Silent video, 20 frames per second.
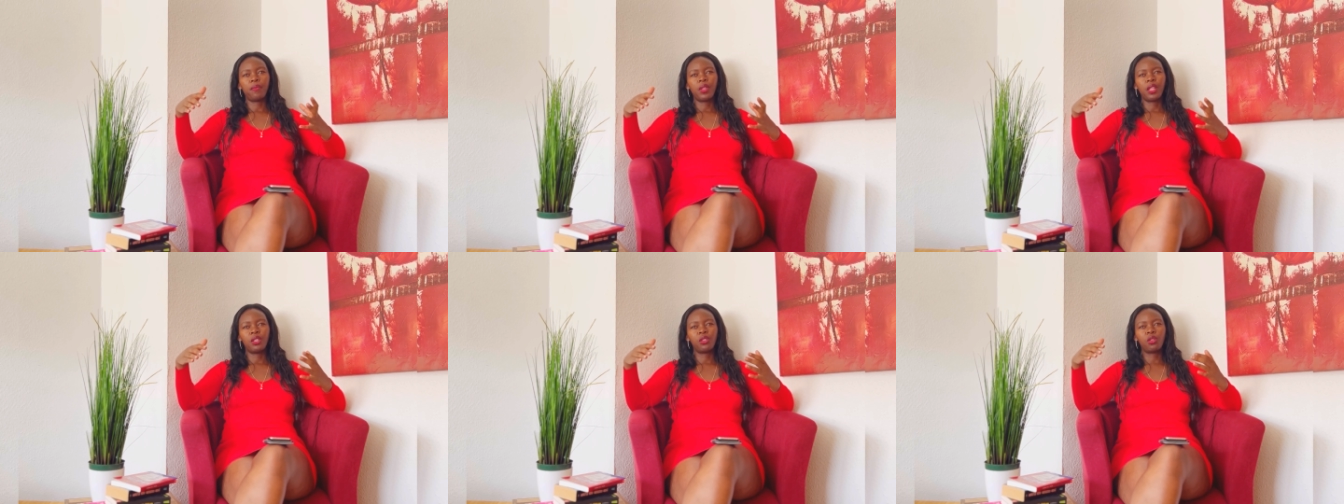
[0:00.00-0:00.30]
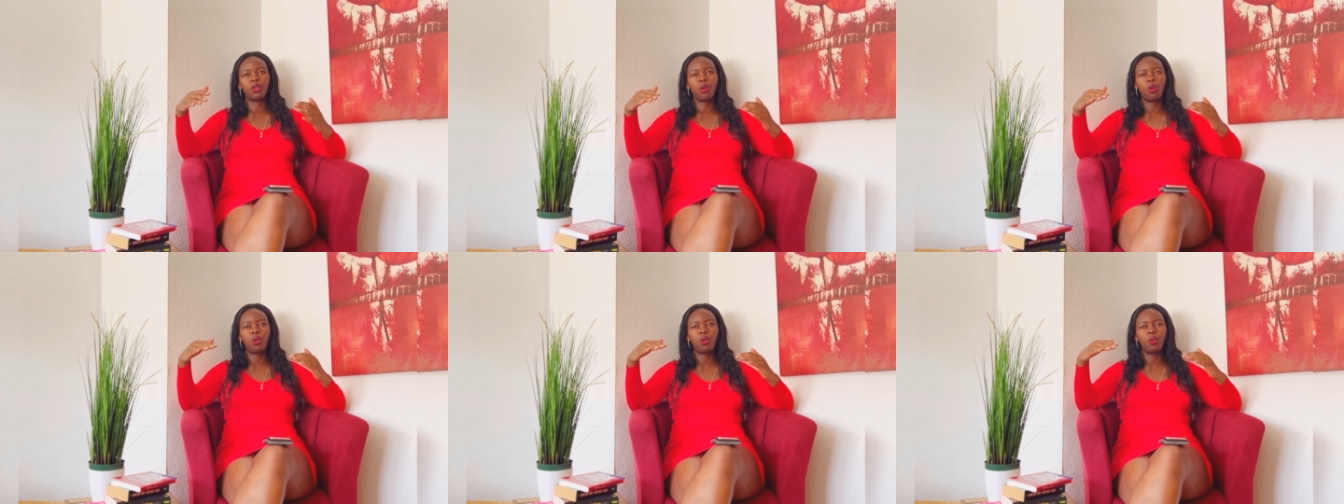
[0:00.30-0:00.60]

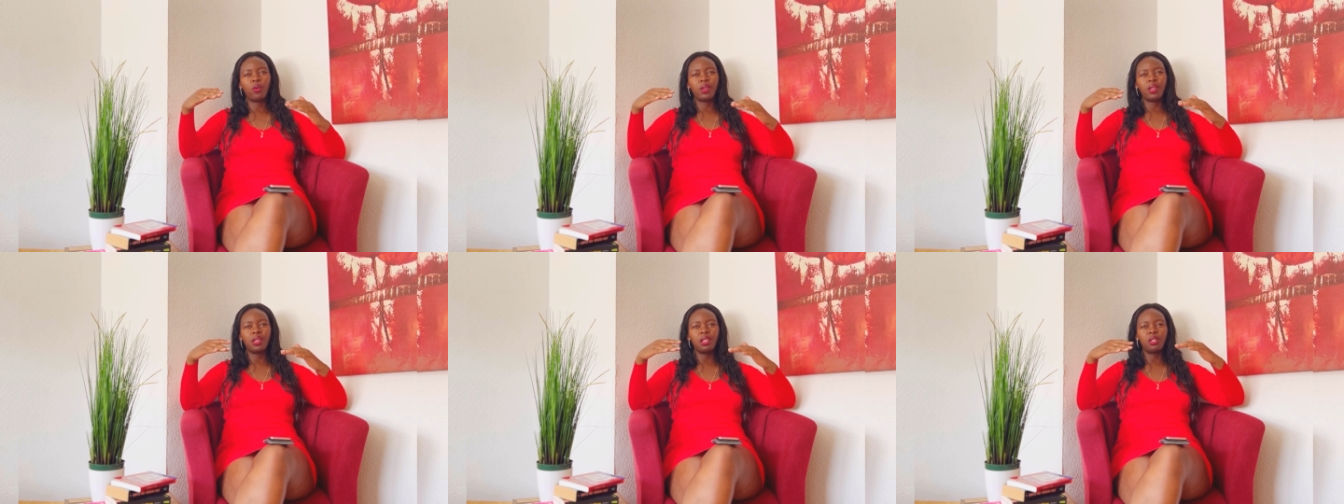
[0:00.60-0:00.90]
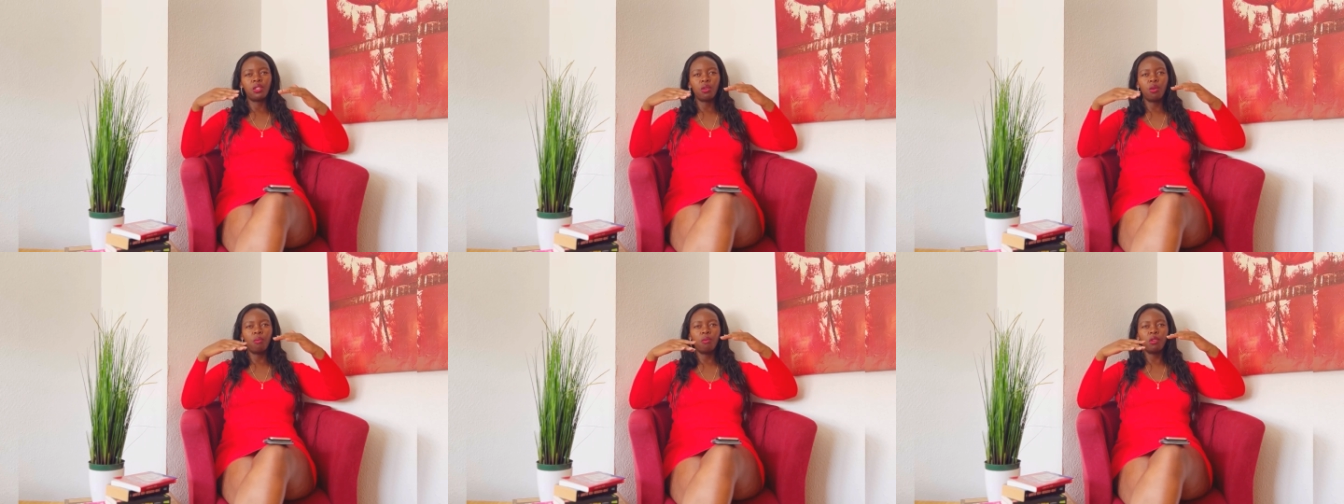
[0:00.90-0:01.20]
So
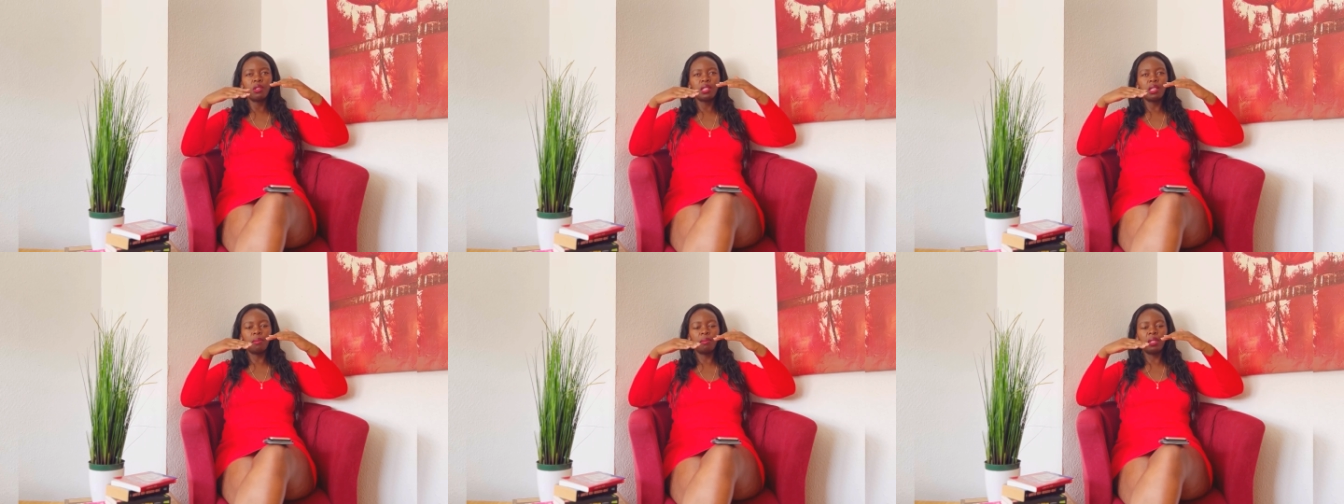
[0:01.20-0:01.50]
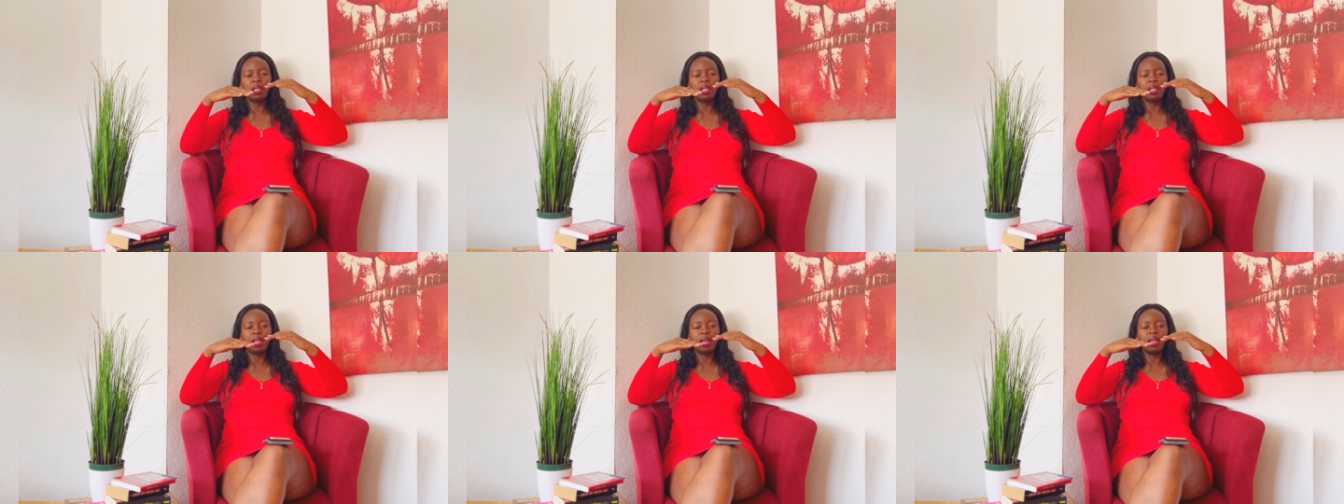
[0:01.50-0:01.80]
it's almost
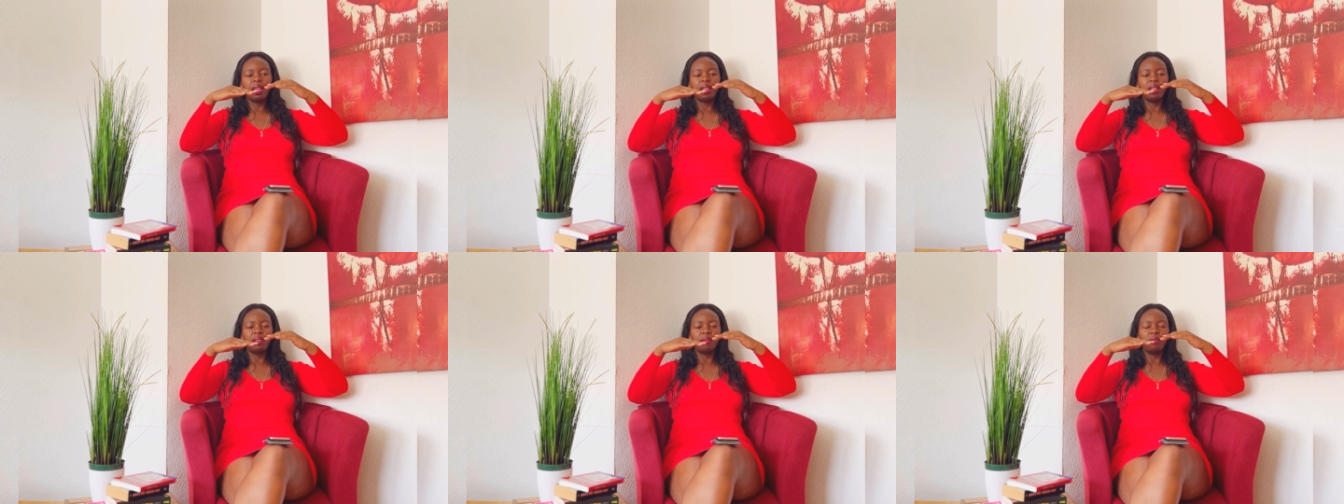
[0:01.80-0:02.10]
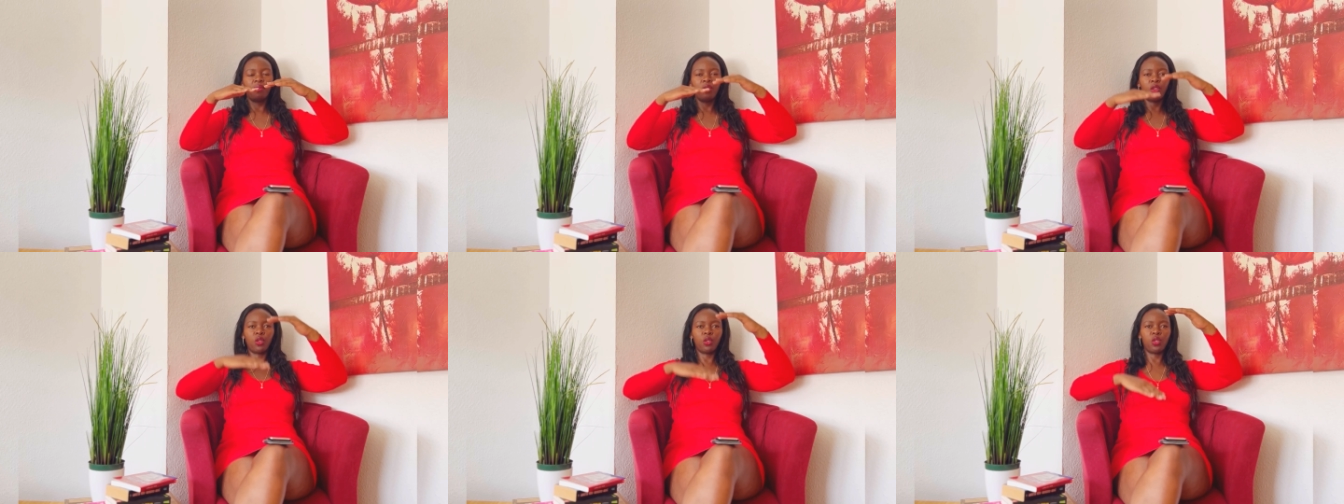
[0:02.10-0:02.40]
something like,
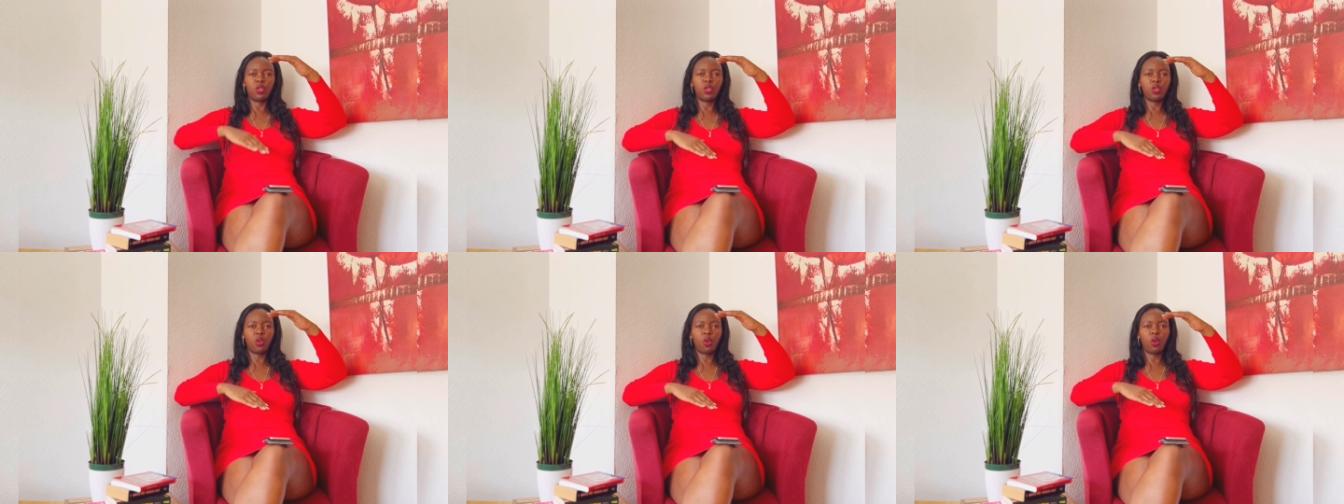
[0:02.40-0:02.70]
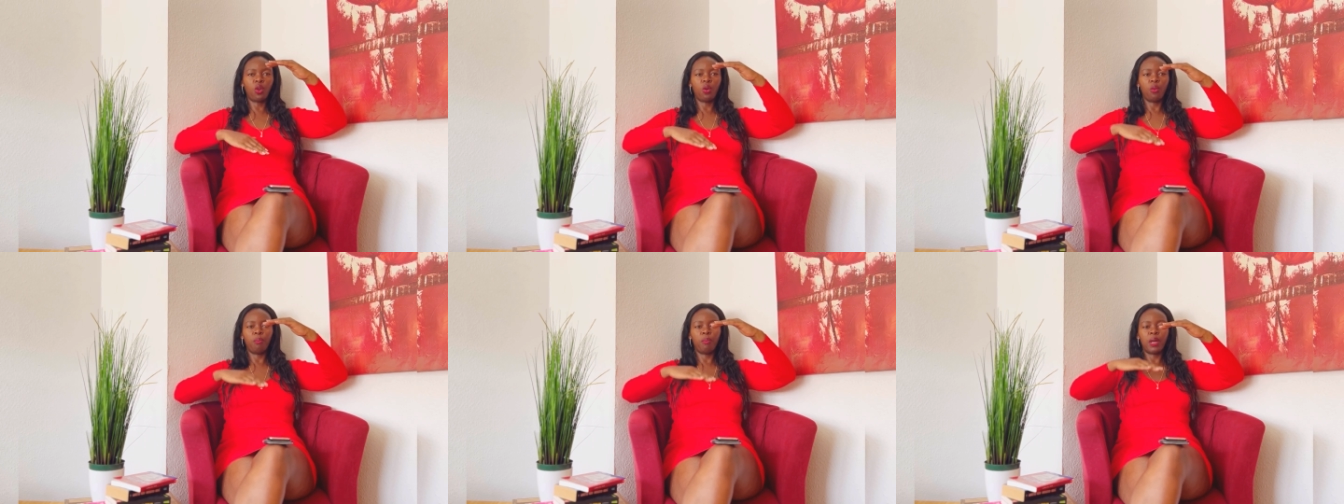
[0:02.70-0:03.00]
not
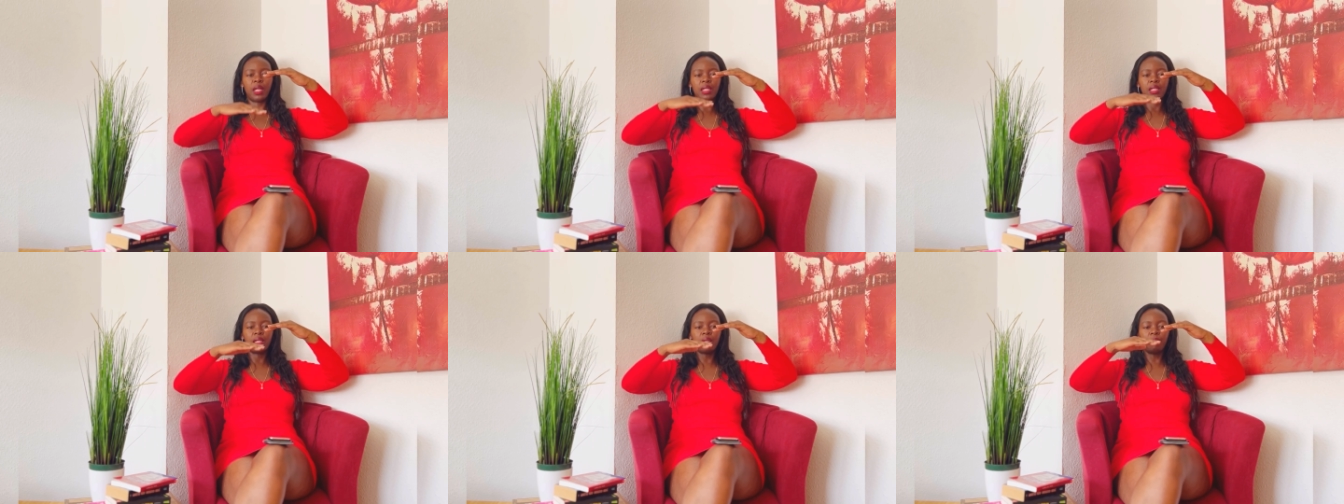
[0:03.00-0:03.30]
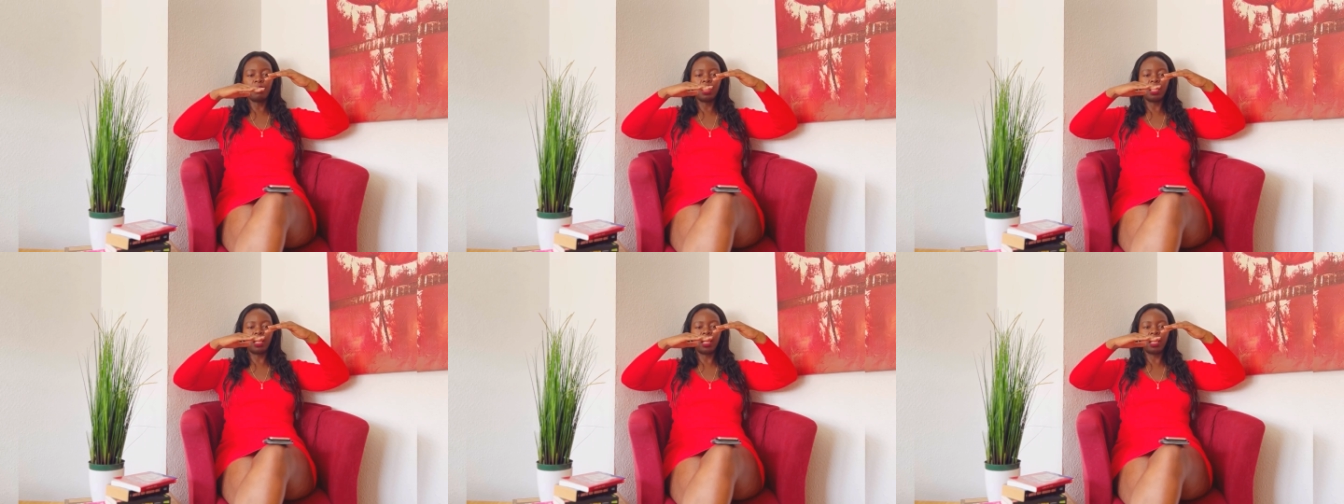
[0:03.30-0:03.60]
so, but
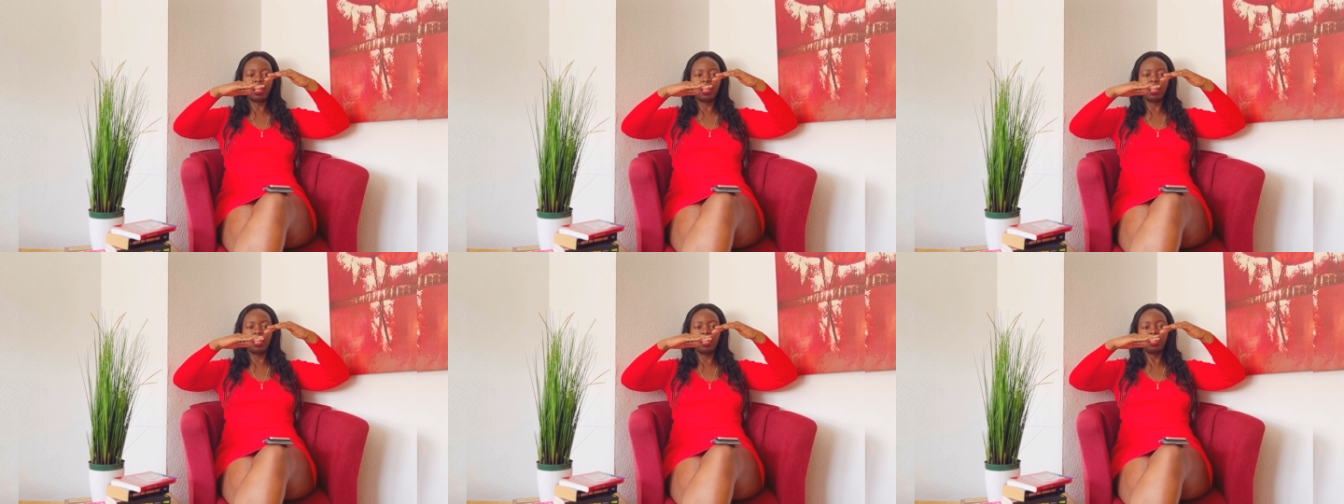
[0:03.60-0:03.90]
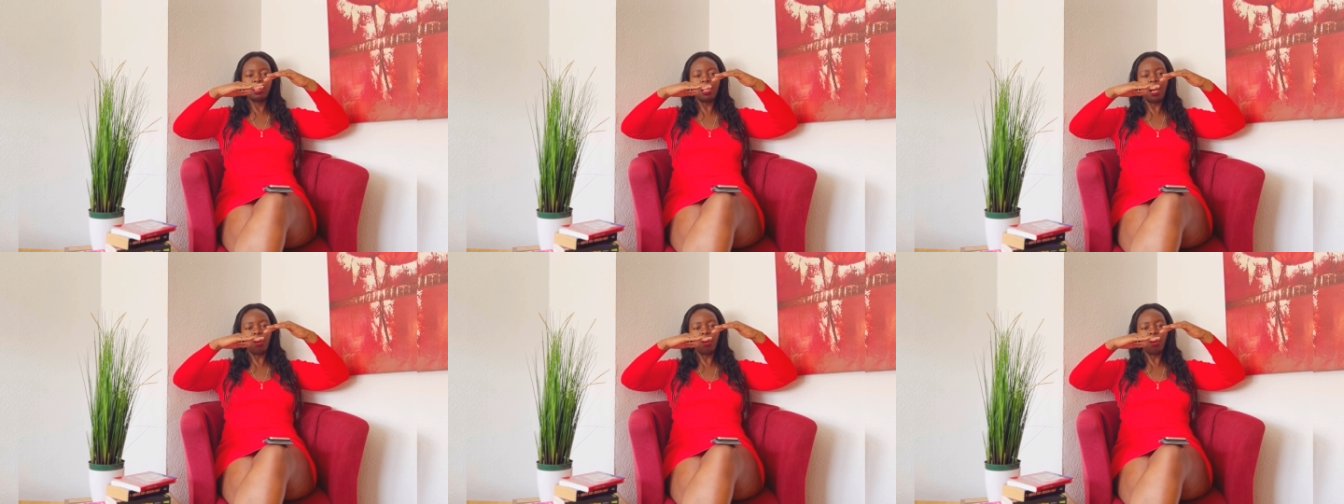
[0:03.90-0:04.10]
something like this.